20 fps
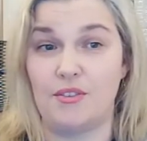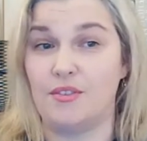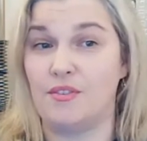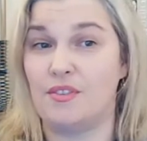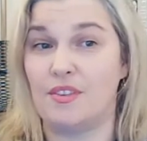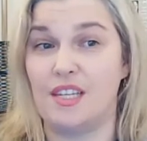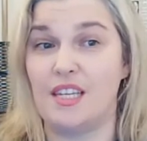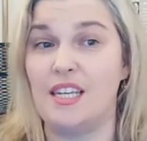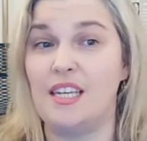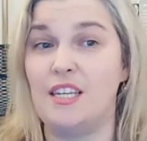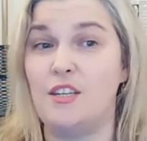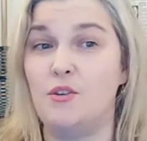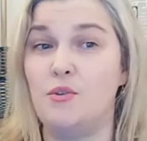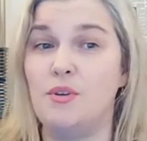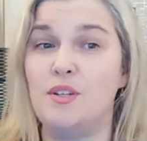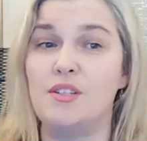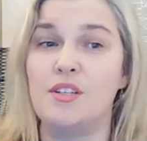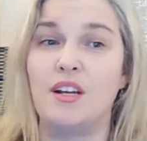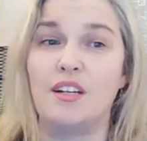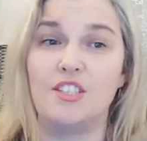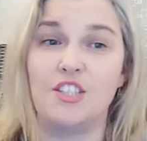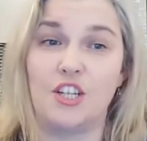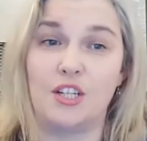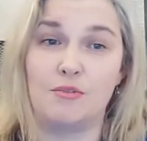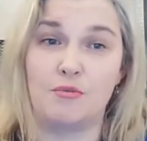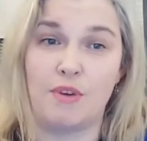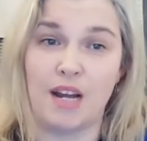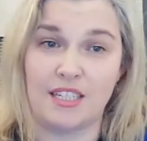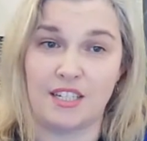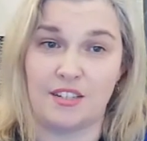The EU has not
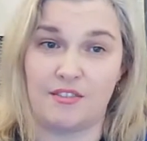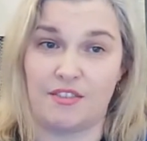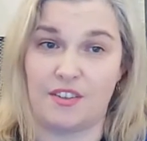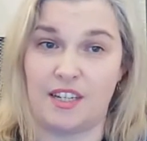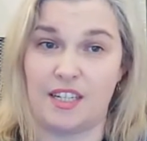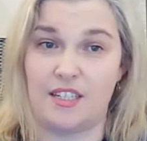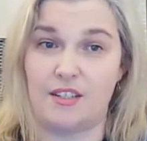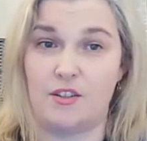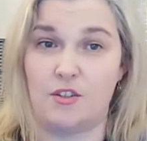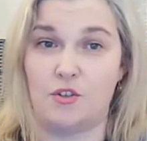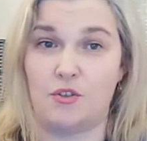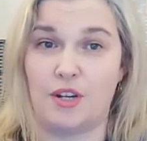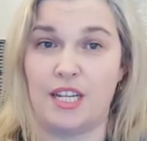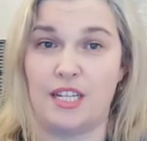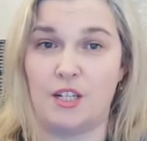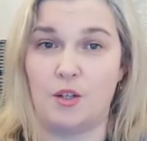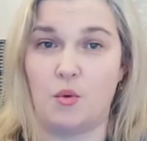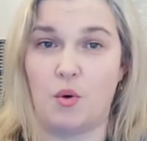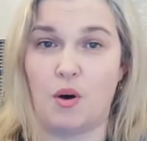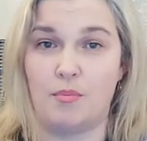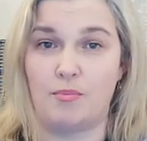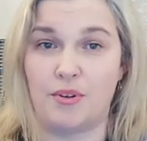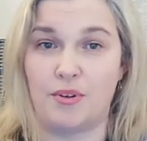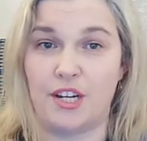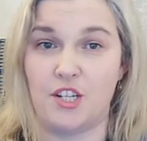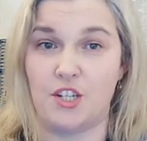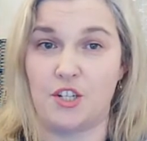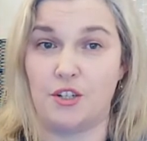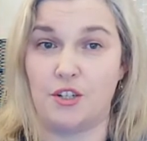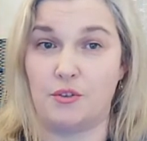yet ratified the Trade and
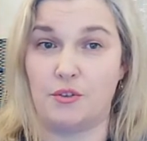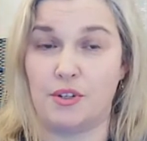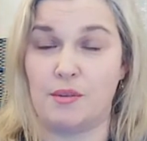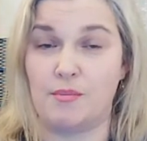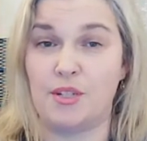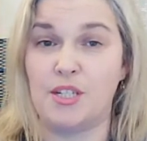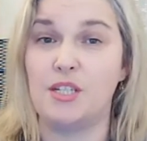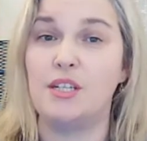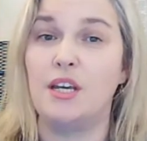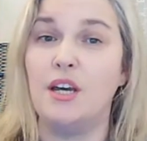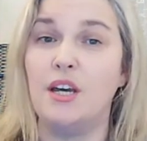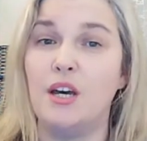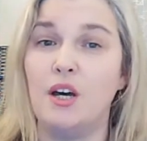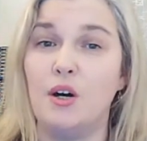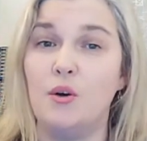Cooperation Agreement,